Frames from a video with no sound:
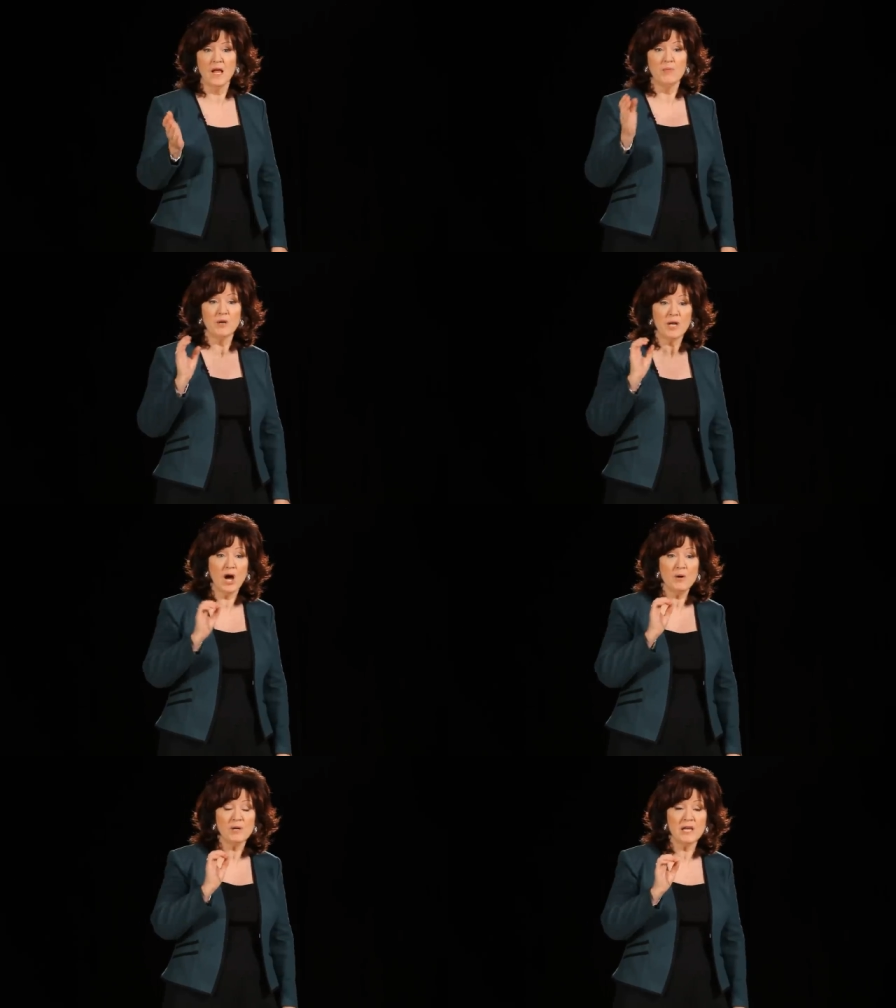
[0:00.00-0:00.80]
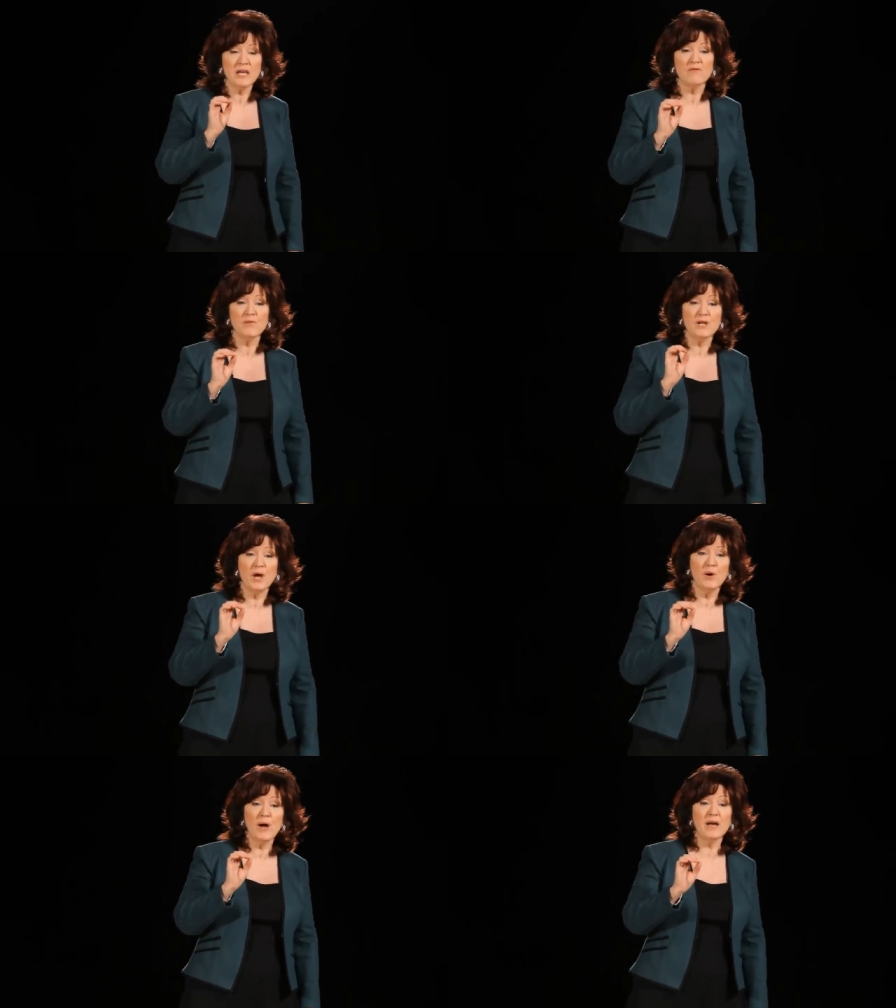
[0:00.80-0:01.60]
But only if we
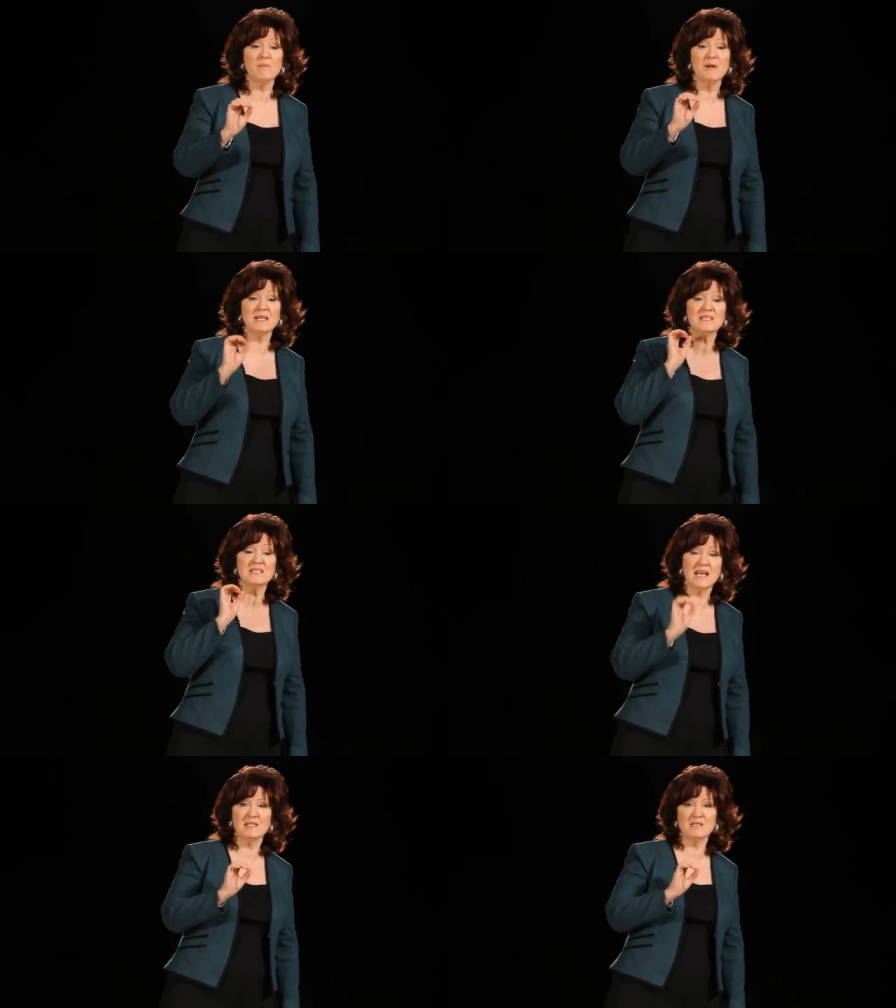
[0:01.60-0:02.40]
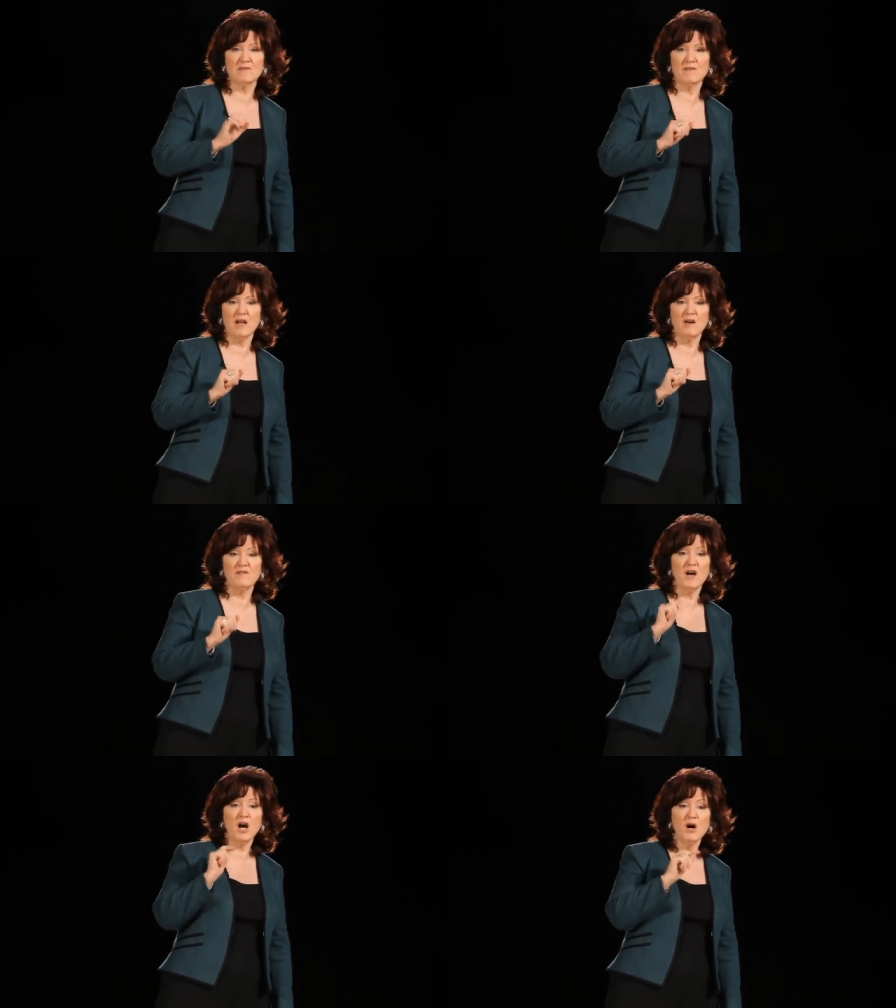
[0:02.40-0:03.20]
know how to make sense of love,
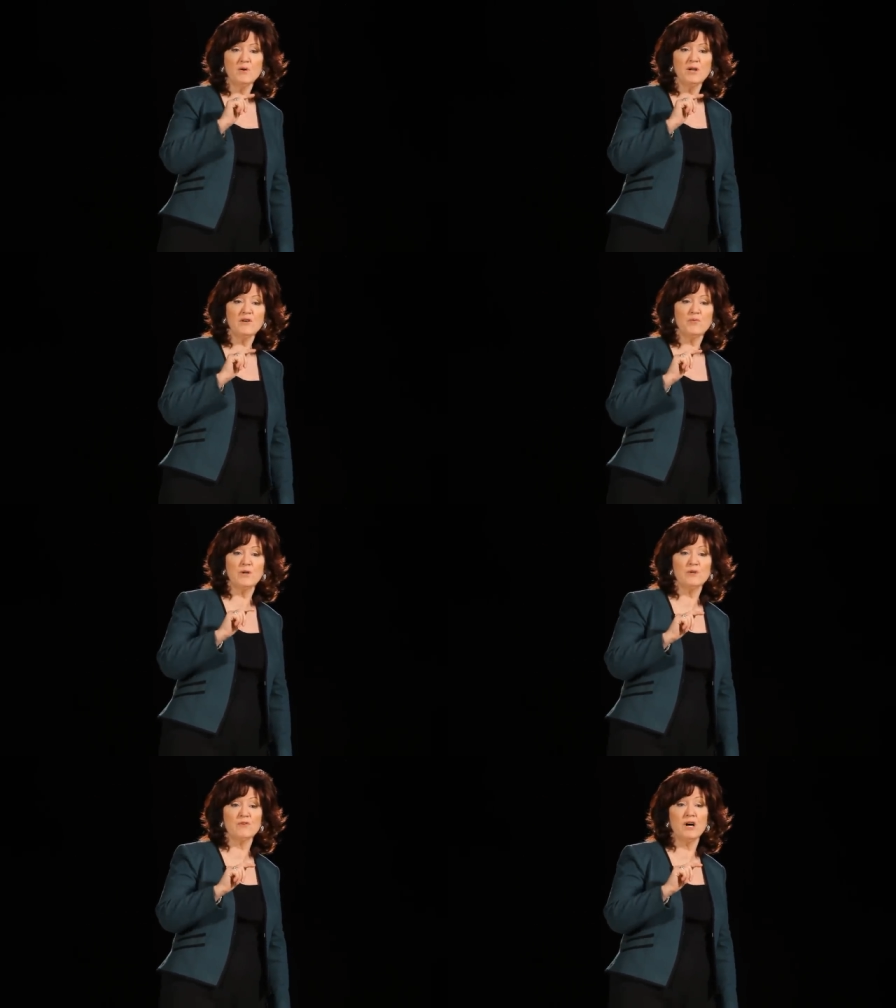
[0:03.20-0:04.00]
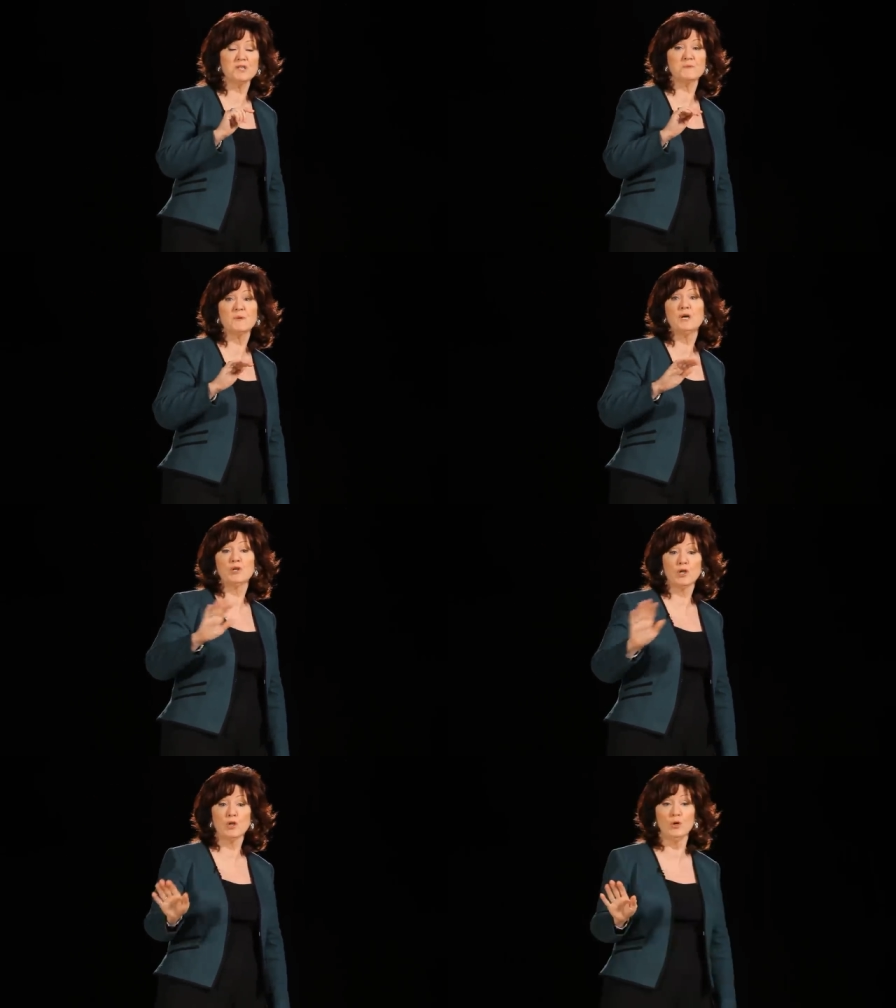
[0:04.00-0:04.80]
only if we grasp
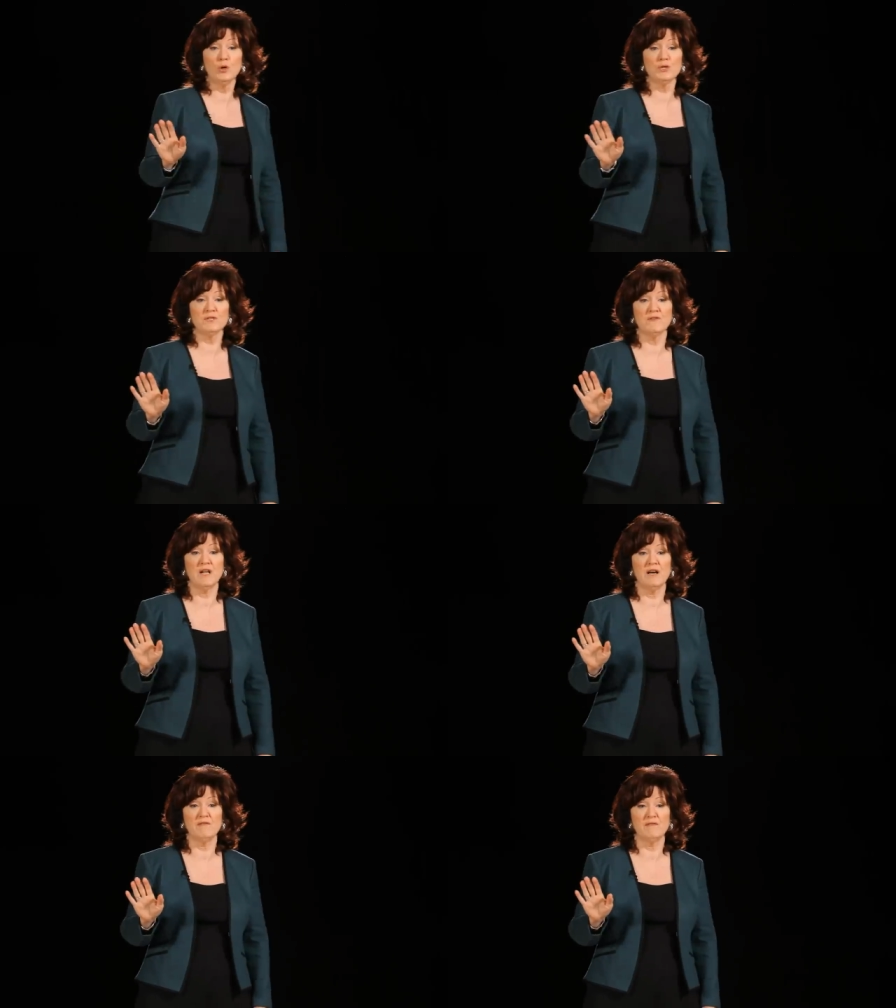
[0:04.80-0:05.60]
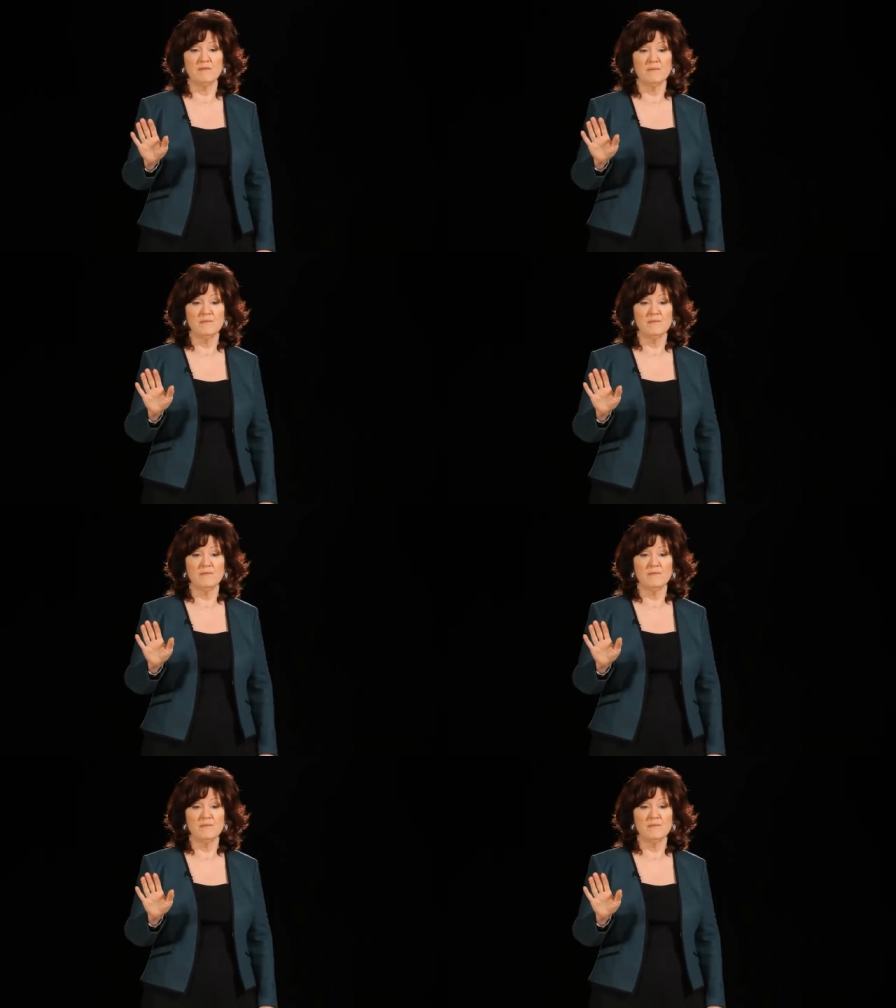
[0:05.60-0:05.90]
the laws of love.